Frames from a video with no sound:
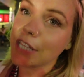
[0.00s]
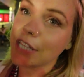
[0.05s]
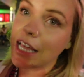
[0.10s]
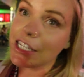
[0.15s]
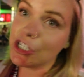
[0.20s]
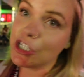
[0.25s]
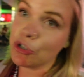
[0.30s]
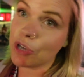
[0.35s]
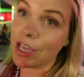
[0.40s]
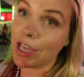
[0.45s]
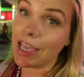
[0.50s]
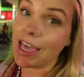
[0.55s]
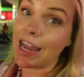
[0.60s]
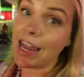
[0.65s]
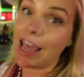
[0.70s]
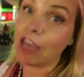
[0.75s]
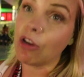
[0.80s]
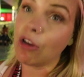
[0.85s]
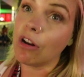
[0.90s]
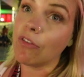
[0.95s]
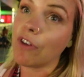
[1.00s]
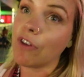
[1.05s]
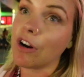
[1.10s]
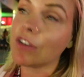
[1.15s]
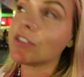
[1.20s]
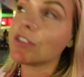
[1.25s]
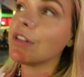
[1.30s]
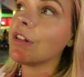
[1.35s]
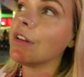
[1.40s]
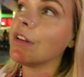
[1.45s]
that you can get at
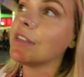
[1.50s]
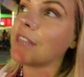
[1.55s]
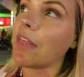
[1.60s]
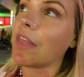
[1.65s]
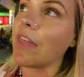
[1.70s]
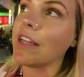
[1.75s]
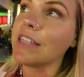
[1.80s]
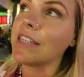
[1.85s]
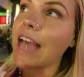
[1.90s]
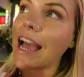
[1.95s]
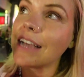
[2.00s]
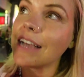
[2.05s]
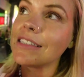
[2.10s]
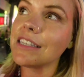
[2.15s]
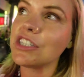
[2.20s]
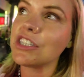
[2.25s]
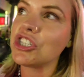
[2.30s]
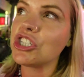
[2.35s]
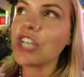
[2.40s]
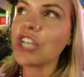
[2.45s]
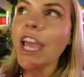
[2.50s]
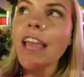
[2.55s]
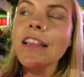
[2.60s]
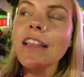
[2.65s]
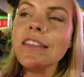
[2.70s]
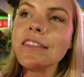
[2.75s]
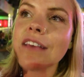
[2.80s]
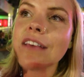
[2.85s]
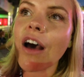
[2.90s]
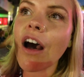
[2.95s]
Universal is in the Texas
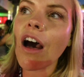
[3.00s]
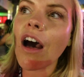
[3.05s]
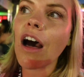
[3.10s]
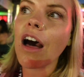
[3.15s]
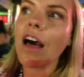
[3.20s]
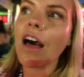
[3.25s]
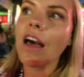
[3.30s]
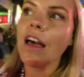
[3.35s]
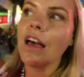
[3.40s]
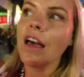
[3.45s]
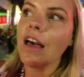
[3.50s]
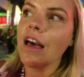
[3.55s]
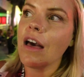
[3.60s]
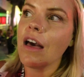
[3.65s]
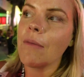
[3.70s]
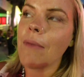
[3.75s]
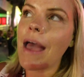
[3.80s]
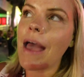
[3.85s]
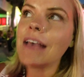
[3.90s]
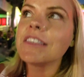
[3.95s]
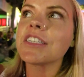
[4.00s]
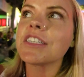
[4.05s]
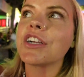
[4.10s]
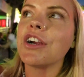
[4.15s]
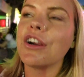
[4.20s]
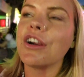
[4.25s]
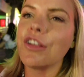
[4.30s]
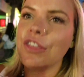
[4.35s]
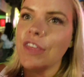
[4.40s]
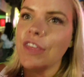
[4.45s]
Chainsaw
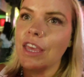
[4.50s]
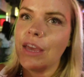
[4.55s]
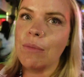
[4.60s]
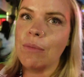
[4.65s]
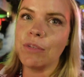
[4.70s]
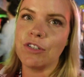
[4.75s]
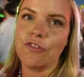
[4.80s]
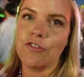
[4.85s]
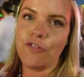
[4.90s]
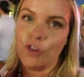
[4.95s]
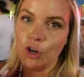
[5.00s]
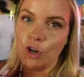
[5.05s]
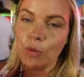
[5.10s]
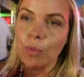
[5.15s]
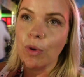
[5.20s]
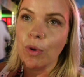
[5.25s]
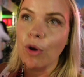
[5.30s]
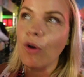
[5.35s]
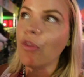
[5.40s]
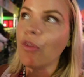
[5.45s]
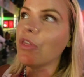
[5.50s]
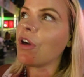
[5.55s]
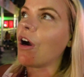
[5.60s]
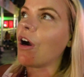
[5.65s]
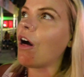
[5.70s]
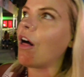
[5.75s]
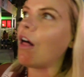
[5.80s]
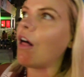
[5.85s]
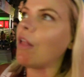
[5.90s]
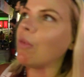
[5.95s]
Massacre themed food booth
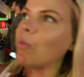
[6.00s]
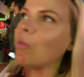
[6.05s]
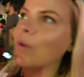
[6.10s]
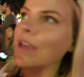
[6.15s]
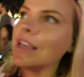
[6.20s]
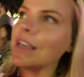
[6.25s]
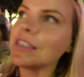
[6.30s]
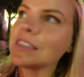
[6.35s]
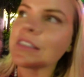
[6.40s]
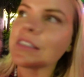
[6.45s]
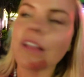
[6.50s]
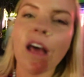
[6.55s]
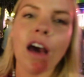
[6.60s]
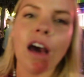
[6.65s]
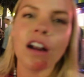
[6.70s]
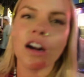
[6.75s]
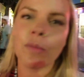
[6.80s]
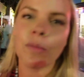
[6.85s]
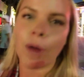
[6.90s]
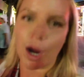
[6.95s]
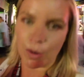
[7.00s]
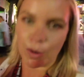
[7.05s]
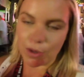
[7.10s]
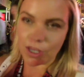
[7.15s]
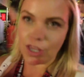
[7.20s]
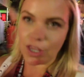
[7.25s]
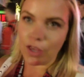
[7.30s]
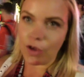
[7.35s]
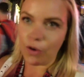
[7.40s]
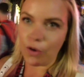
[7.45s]
called Slaughter
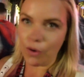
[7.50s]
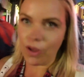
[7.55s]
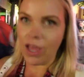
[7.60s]
BBQ,